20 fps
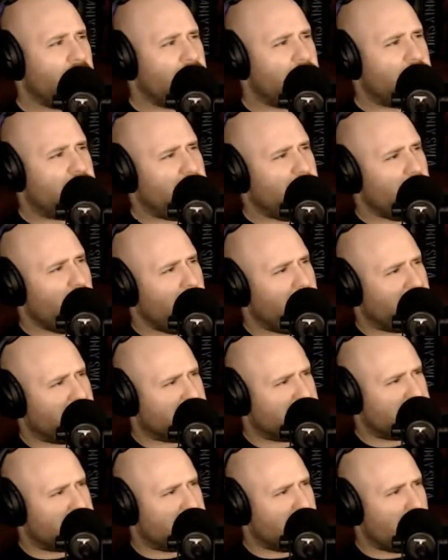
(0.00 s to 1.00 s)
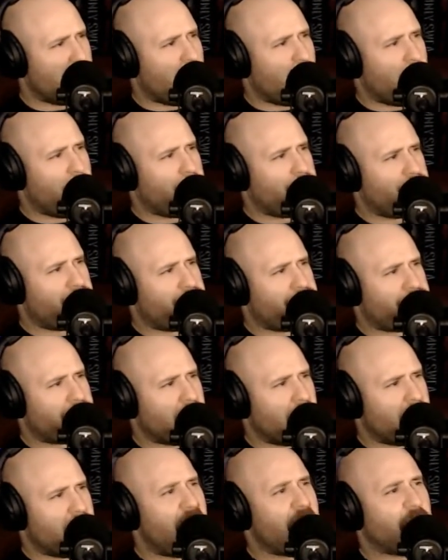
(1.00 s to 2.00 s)
In doing so,
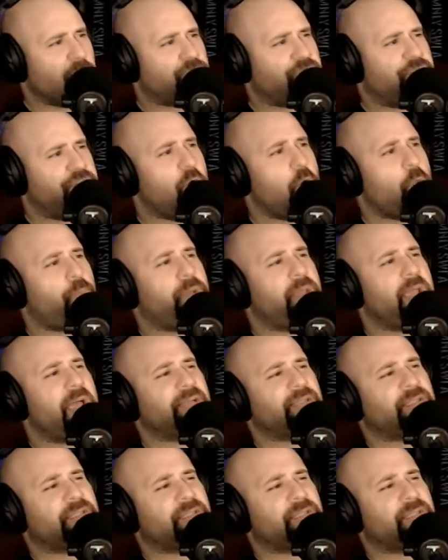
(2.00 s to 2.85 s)
the House GOP